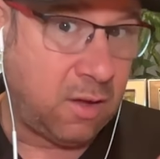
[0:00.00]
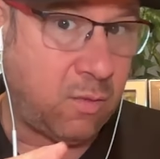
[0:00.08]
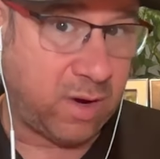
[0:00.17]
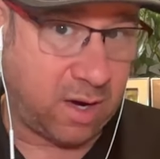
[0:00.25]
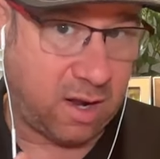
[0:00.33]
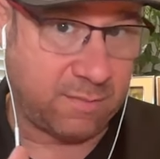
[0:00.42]

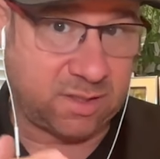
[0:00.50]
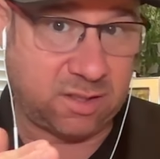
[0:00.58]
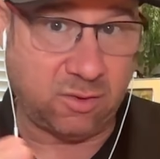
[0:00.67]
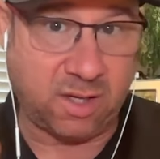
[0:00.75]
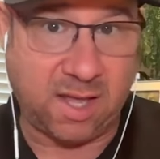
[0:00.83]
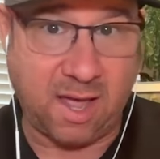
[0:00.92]
when it comes
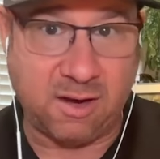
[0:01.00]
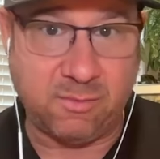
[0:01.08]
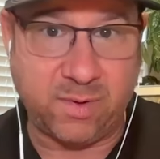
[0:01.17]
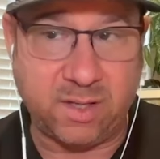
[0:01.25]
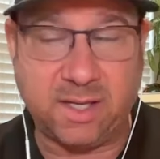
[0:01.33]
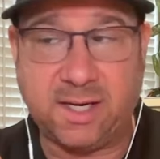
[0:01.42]
to
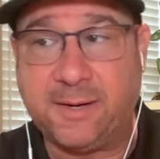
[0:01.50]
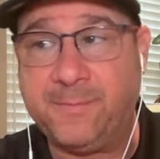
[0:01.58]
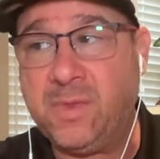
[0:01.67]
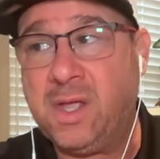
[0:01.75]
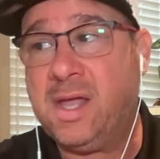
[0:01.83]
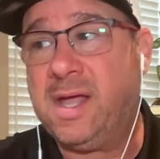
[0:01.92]
accountability.
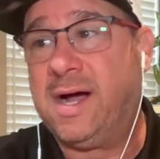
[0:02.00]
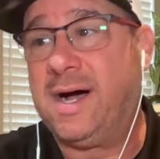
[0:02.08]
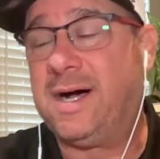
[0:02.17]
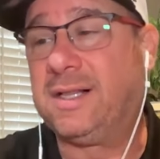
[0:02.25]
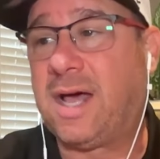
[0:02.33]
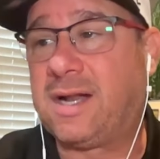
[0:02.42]

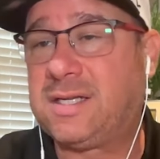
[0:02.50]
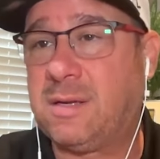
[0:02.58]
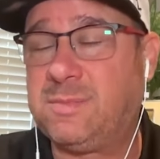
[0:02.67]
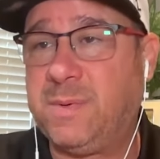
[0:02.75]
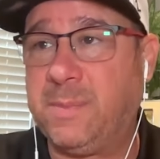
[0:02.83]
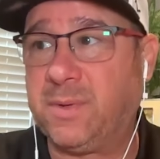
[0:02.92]
A lot of
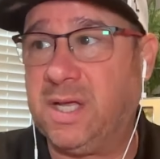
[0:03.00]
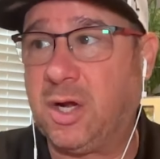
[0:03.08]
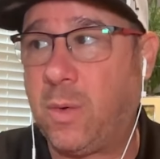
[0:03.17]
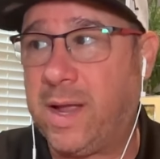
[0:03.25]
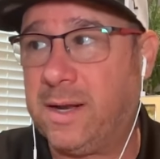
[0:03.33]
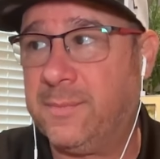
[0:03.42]
times people
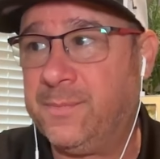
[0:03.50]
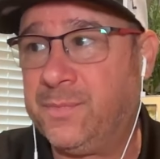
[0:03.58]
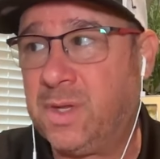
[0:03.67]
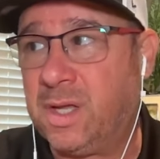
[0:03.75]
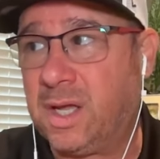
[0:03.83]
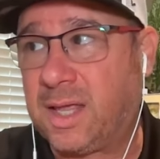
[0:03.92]
equate
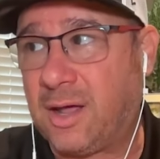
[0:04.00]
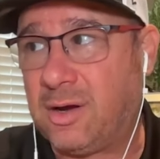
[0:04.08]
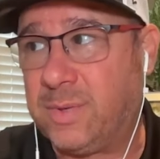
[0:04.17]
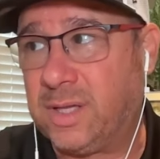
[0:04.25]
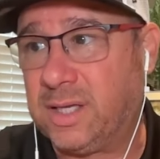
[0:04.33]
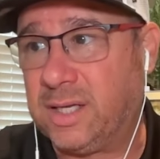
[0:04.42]

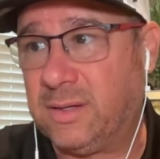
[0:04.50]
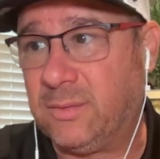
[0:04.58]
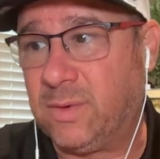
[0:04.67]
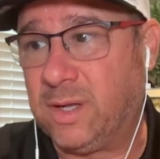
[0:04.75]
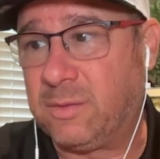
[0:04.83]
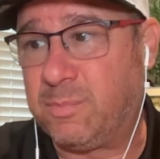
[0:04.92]
accountability
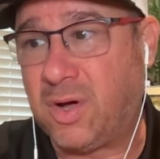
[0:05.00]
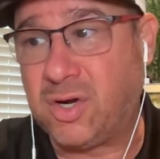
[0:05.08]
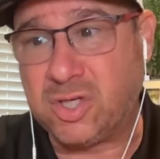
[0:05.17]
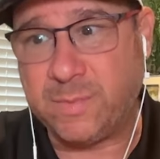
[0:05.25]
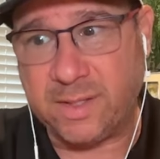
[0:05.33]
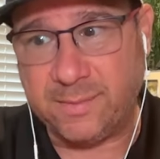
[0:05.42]
with
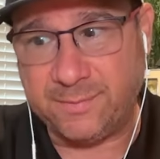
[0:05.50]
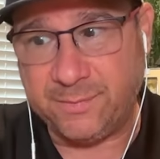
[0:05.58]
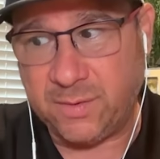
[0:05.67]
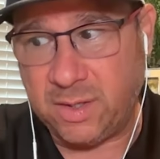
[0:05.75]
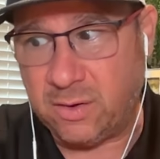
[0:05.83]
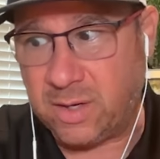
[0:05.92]
punishment.
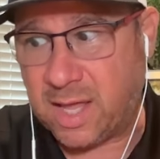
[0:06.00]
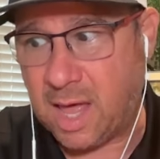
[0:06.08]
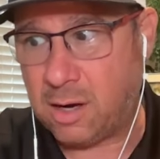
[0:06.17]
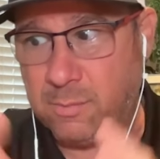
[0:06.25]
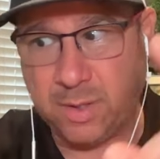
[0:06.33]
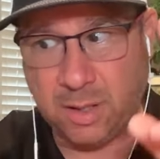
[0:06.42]
You know,
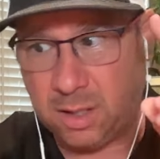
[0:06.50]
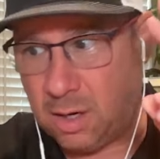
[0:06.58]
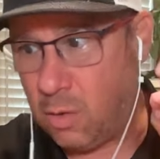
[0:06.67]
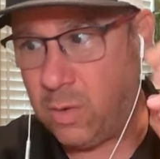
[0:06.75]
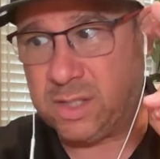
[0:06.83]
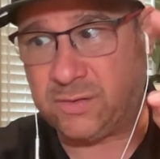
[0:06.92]
accountability
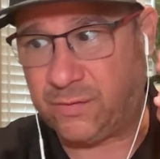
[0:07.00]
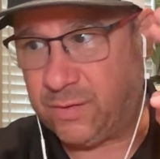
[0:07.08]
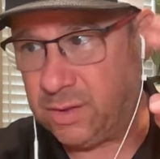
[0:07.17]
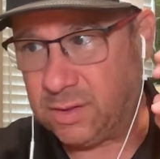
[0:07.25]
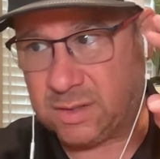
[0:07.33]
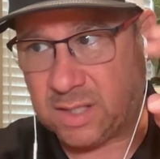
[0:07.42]
always
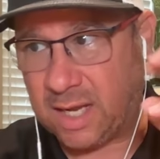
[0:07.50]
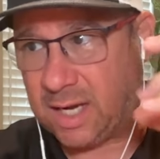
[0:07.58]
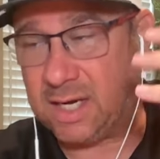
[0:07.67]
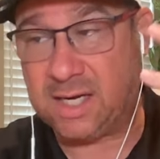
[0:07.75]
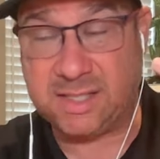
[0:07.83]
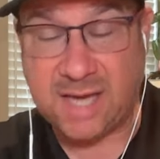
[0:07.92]
feels like
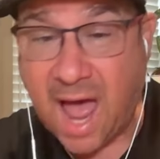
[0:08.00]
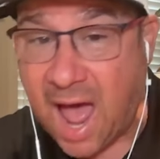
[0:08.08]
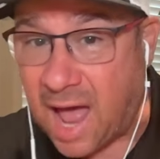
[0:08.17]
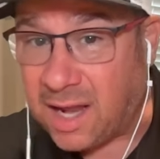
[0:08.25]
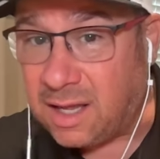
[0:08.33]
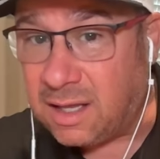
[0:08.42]
an
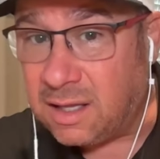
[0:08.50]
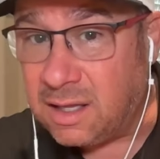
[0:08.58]
attack